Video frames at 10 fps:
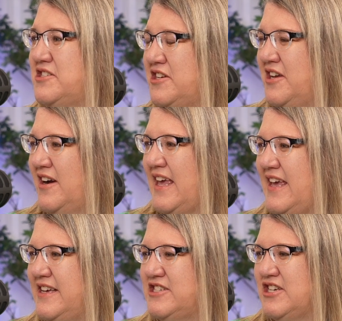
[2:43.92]
a young
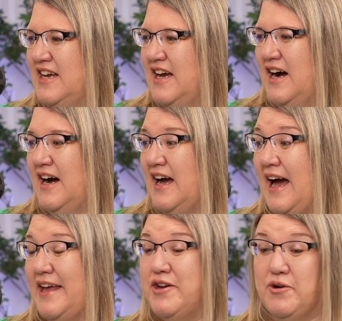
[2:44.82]
age.
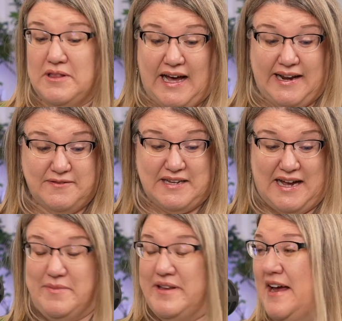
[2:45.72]
I know a lot of
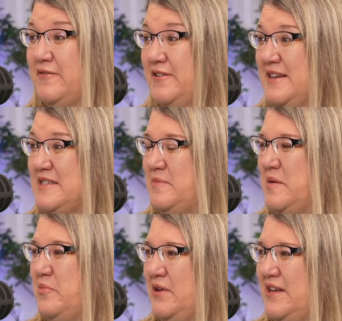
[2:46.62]
time and effort has
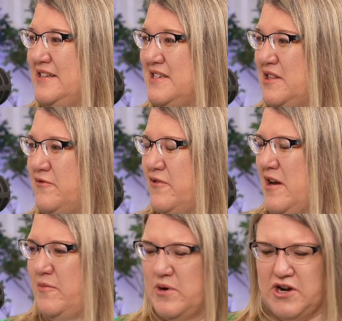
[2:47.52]
been put into the
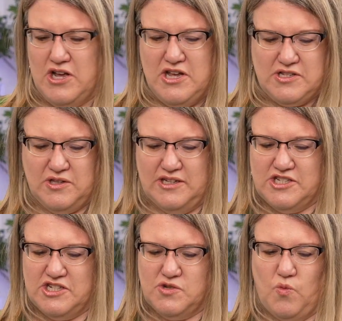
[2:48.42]
framework, so let's
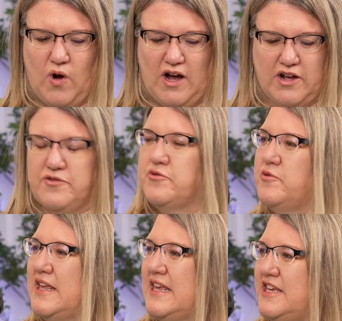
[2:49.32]
just walk
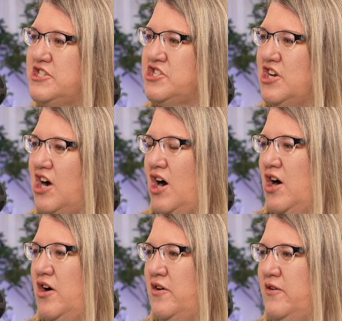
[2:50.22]
through each
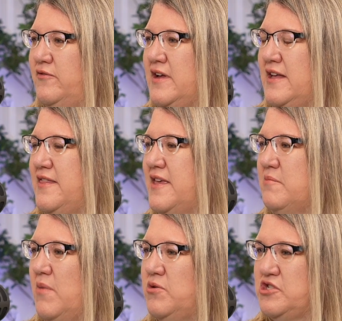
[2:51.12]
of the
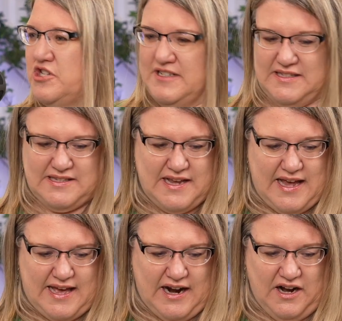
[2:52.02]
emotions,
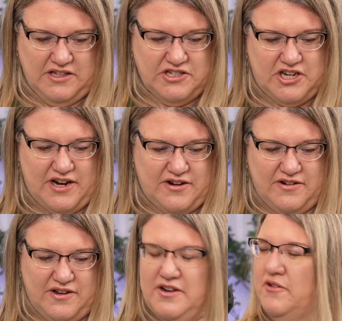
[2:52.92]
and I'll share,
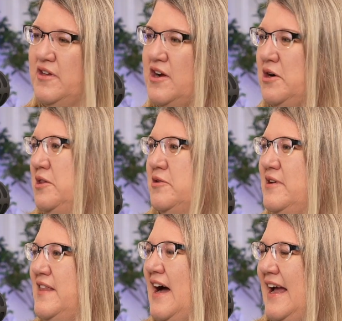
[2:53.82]
the color
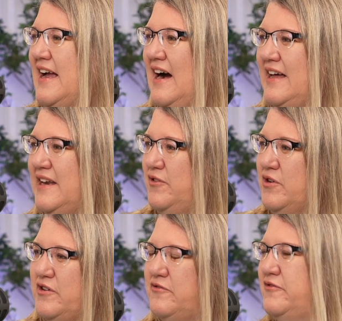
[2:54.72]
and the icon. If you
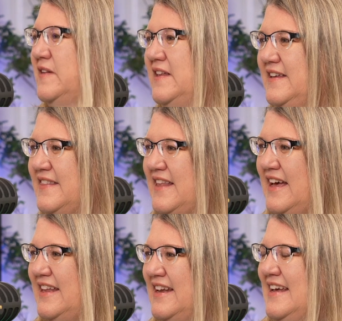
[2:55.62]
could fill in
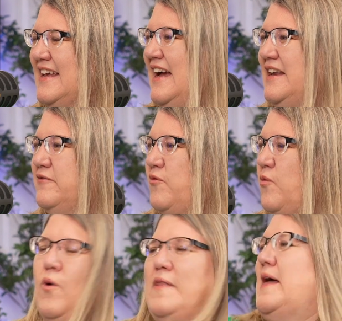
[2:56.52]
then kind of
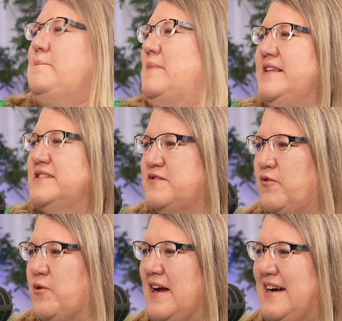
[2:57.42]
what that means
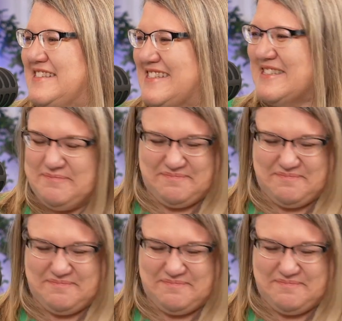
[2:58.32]
for us.